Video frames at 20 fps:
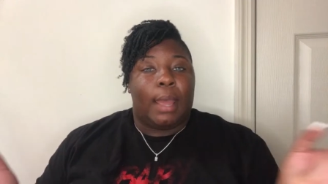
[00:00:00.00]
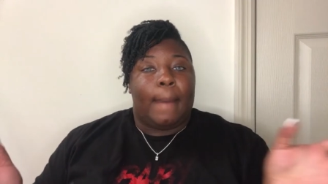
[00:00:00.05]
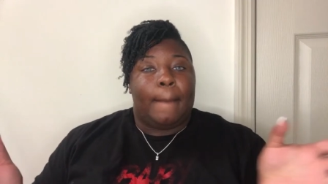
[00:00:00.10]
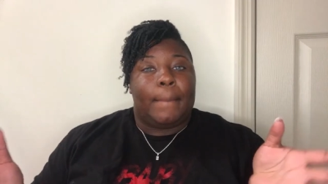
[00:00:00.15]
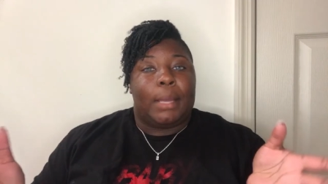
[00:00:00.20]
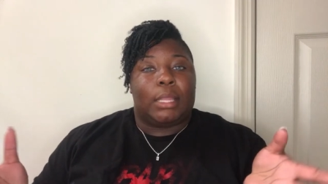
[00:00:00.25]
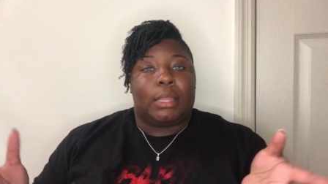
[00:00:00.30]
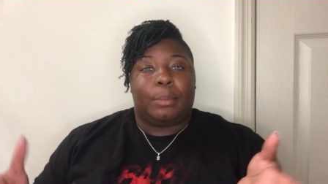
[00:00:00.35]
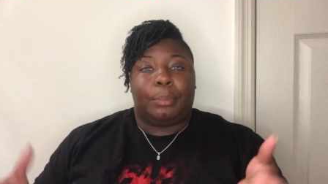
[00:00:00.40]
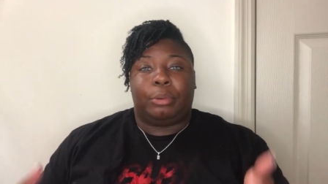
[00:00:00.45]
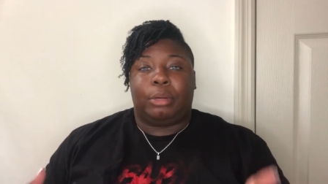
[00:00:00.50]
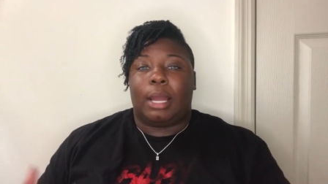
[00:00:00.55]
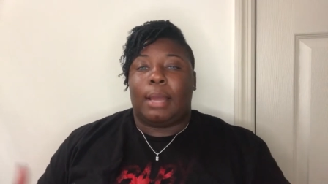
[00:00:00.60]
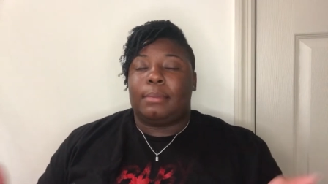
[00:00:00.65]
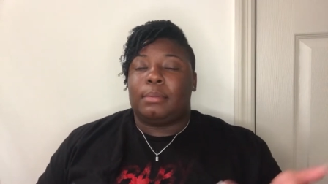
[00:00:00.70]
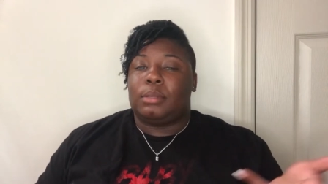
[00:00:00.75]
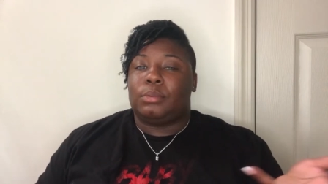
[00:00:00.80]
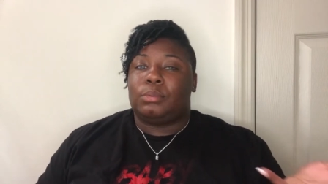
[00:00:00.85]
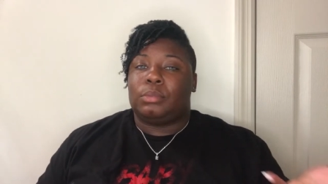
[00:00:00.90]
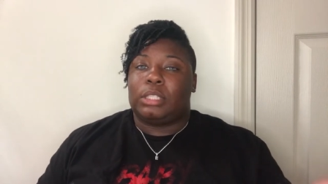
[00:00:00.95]
But the
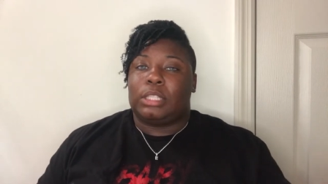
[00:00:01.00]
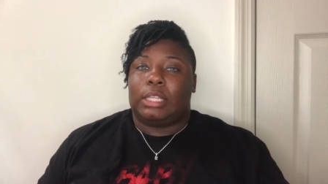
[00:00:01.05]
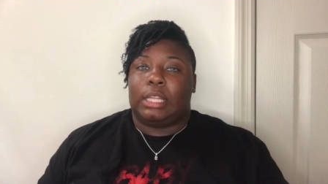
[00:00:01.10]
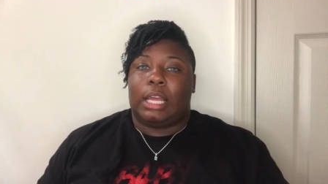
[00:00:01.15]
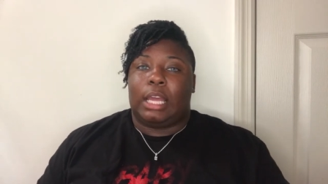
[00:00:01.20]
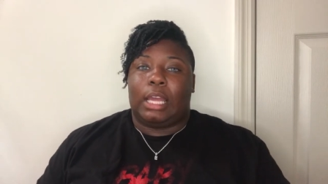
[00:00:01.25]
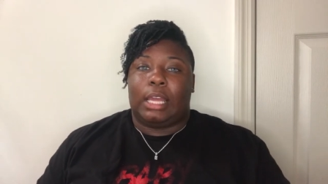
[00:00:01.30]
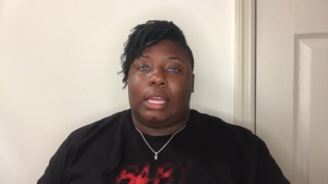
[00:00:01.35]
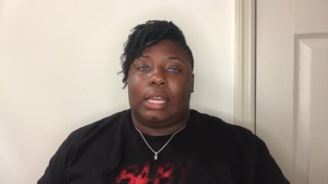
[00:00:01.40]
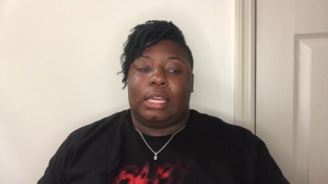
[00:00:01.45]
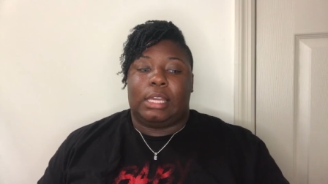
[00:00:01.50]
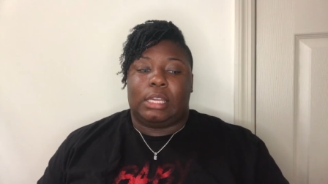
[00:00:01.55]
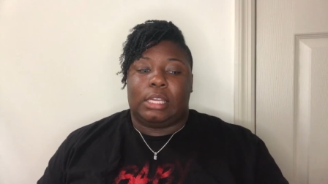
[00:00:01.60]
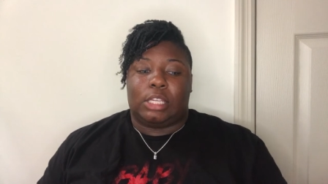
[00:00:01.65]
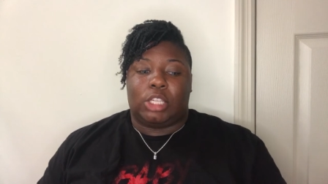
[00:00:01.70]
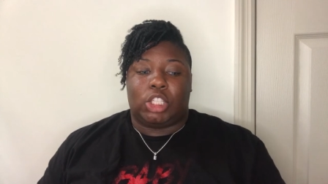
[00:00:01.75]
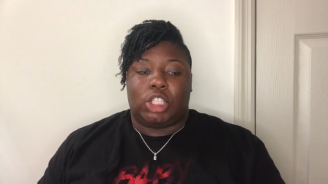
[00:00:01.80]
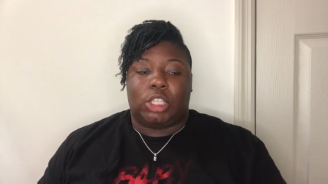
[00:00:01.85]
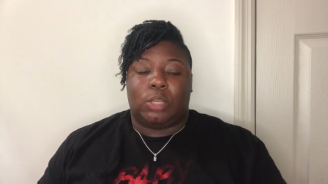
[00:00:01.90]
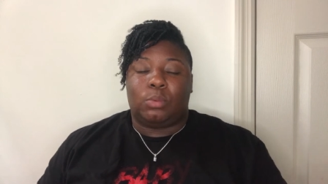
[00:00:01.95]
problem with that
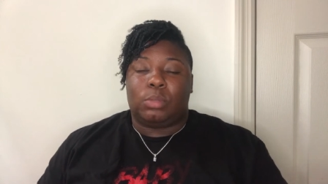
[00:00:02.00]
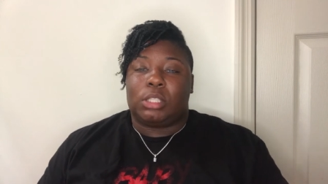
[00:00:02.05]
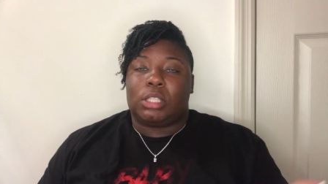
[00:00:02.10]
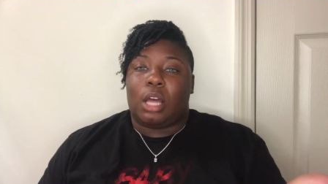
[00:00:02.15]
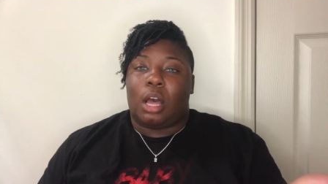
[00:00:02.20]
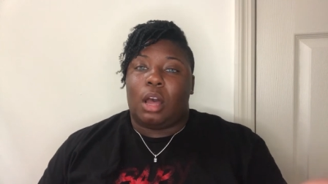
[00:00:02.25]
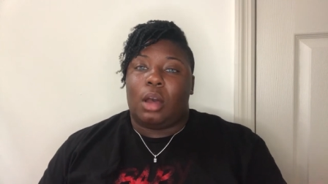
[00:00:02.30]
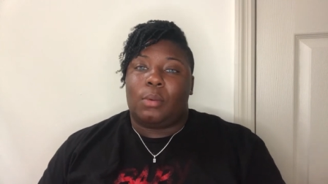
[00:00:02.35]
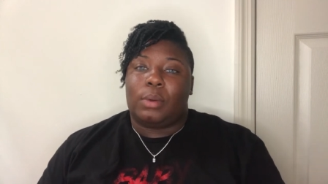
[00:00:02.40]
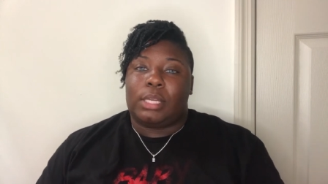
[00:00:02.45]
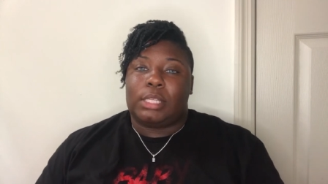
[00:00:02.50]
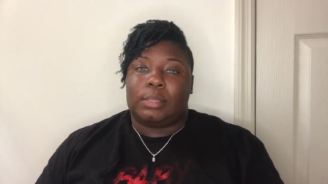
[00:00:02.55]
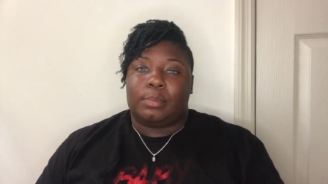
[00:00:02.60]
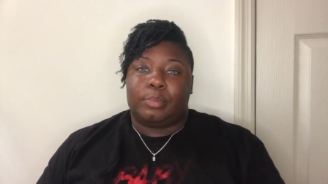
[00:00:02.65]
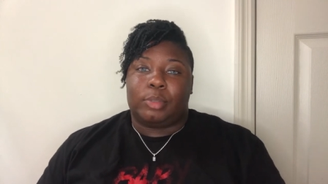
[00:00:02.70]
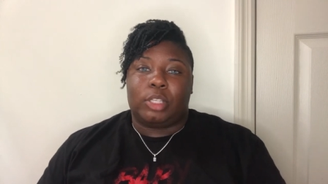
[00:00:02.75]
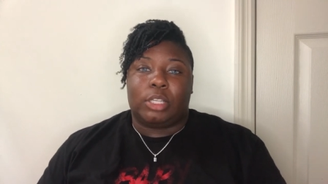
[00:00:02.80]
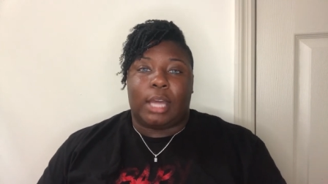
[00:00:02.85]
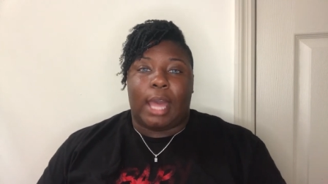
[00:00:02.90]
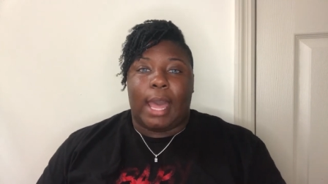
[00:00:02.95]
is she was always
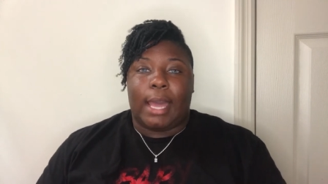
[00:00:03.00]
booked.